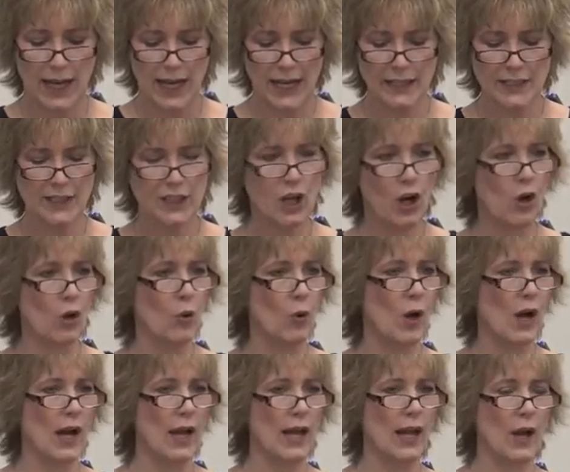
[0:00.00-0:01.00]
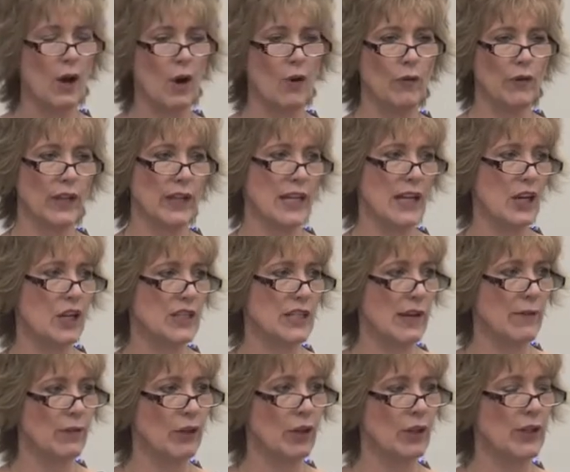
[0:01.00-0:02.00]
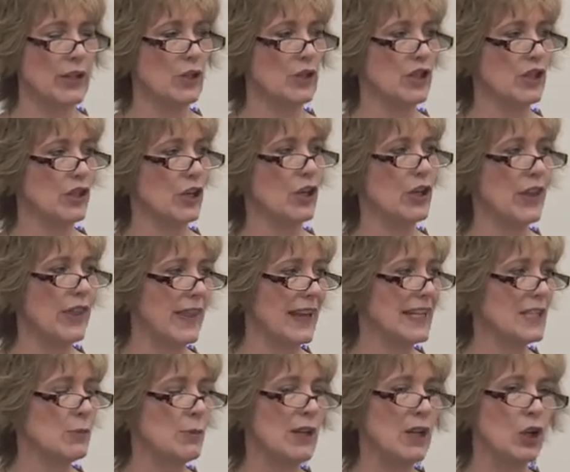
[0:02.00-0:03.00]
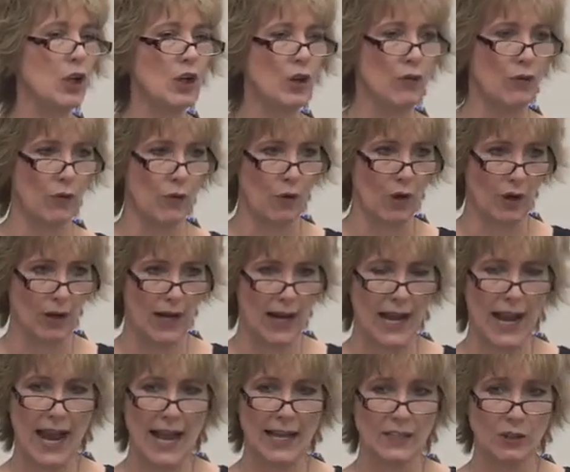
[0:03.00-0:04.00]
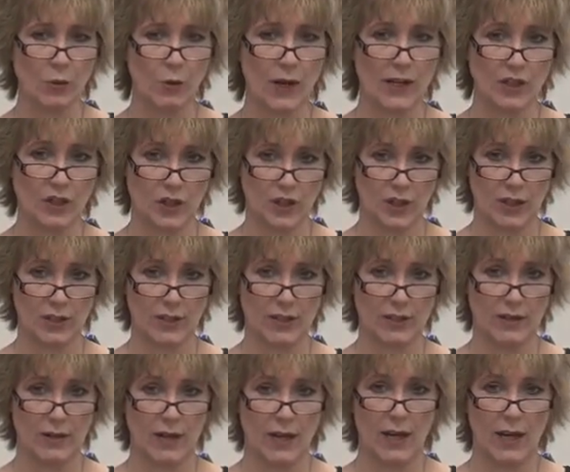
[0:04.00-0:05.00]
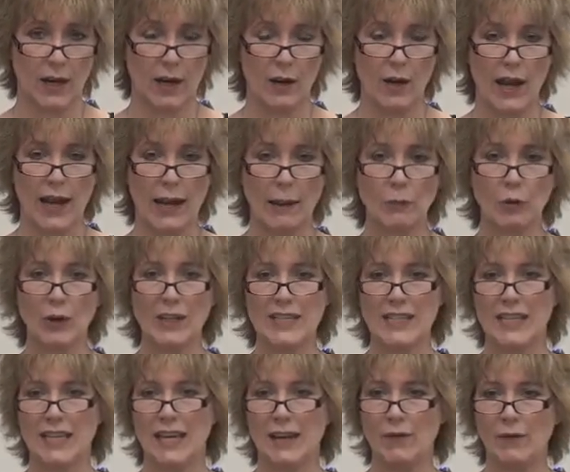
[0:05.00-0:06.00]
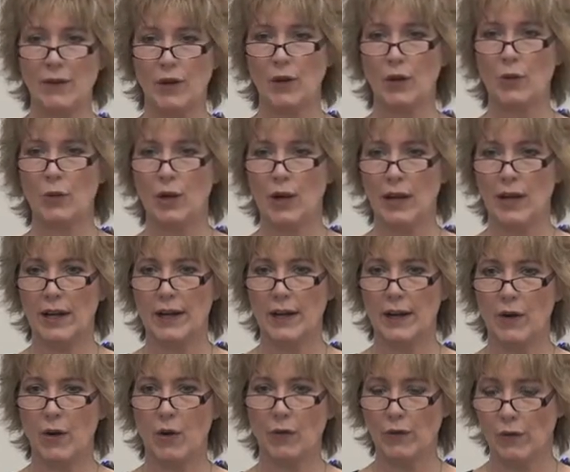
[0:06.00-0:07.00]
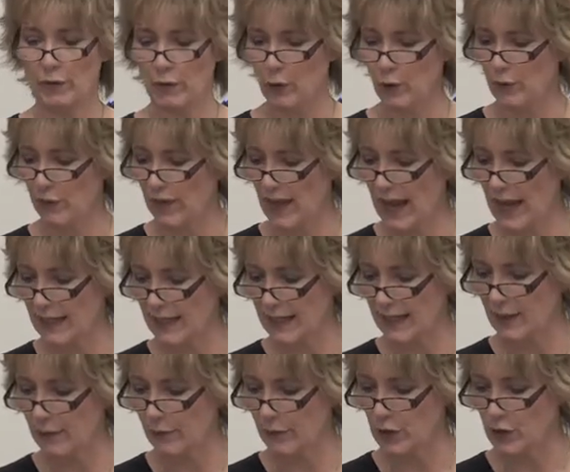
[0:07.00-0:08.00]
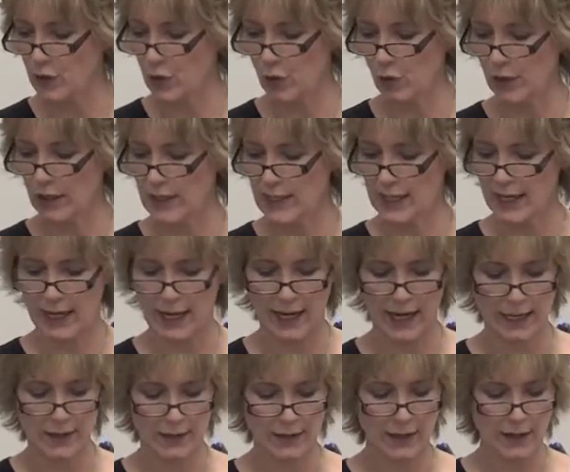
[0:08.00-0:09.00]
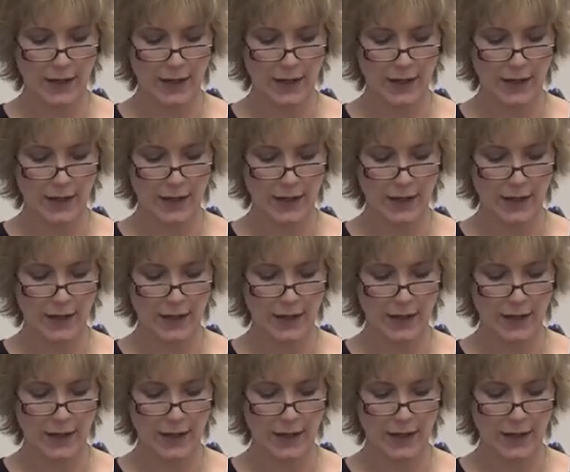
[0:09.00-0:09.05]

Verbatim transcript: And so over the years, I've learned there are certain things we look for and ask questions. And, I'm going to give you an overview of that inventory tonight.